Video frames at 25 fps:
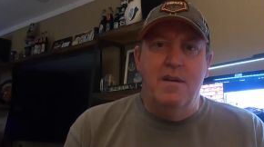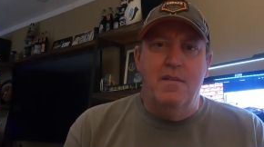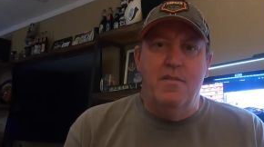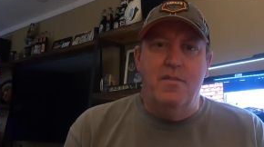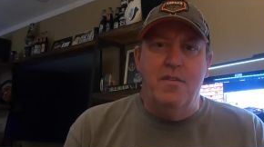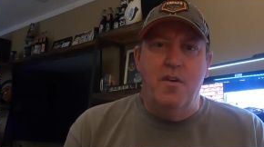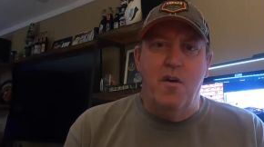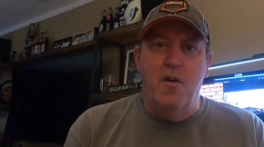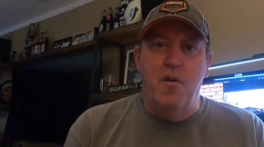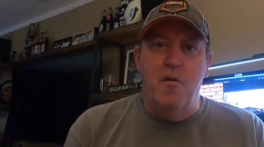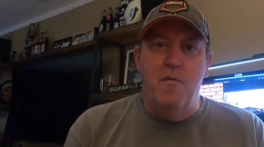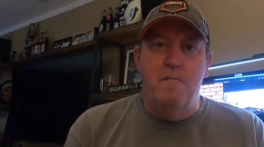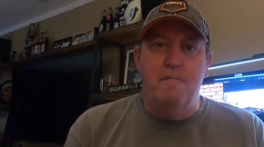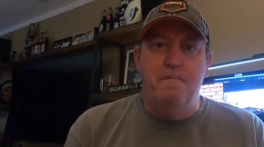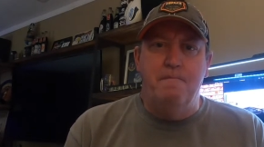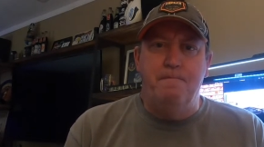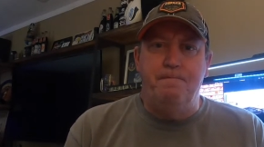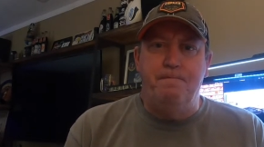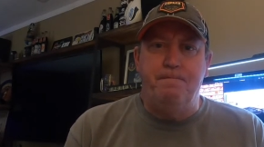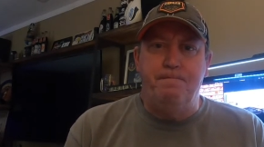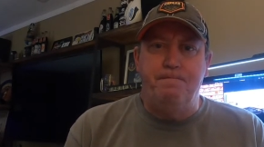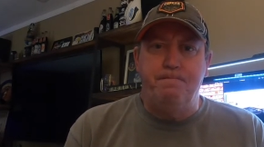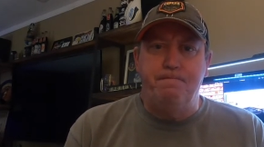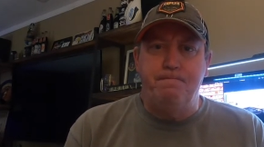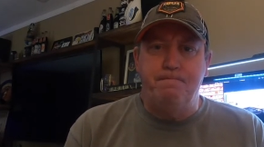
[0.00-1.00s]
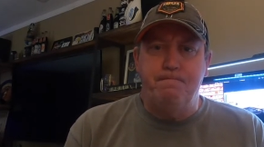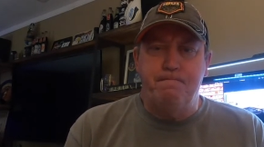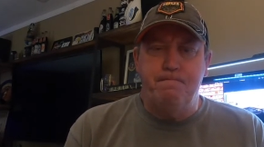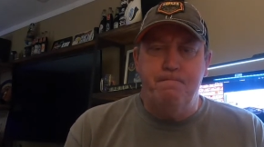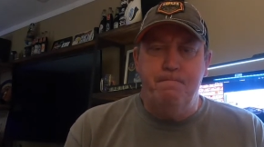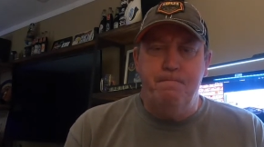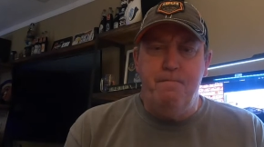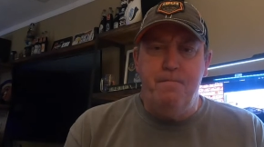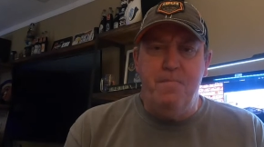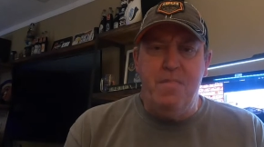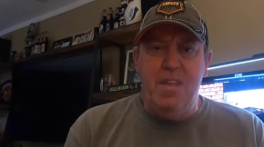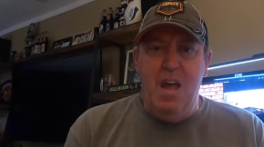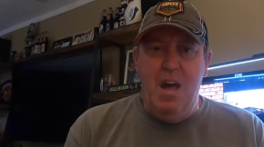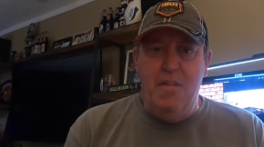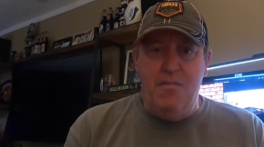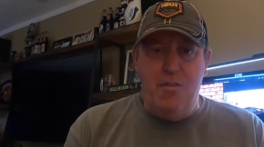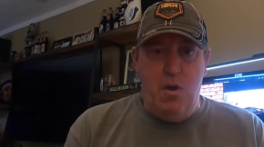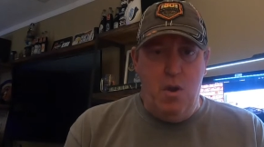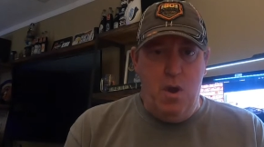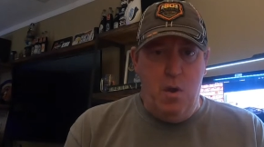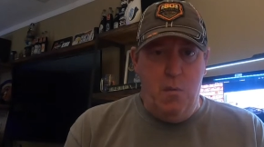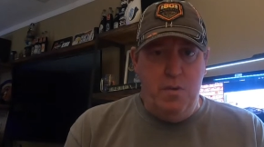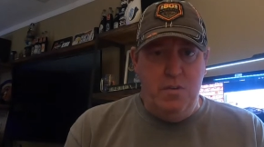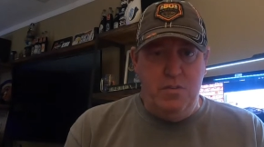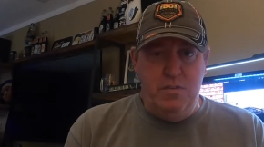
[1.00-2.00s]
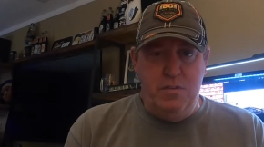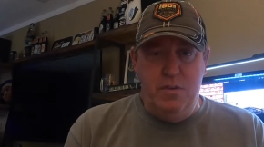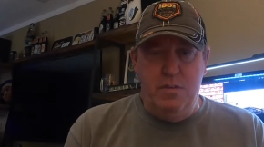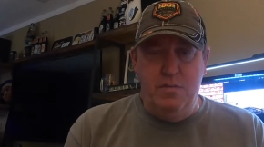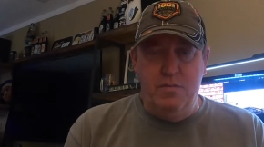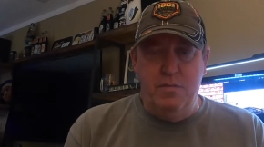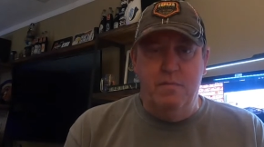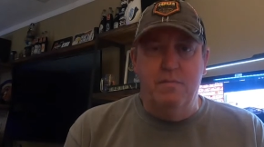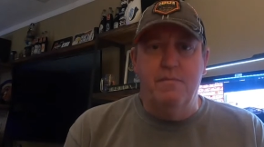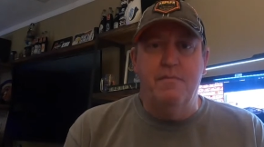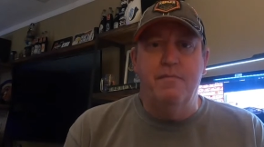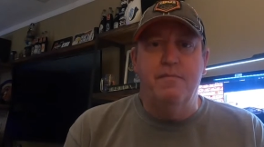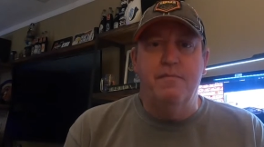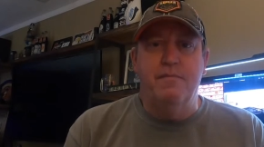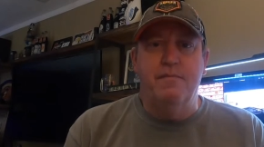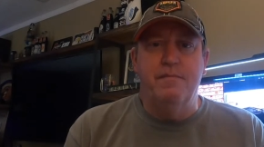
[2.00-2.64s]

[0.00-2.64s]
So I thought I would just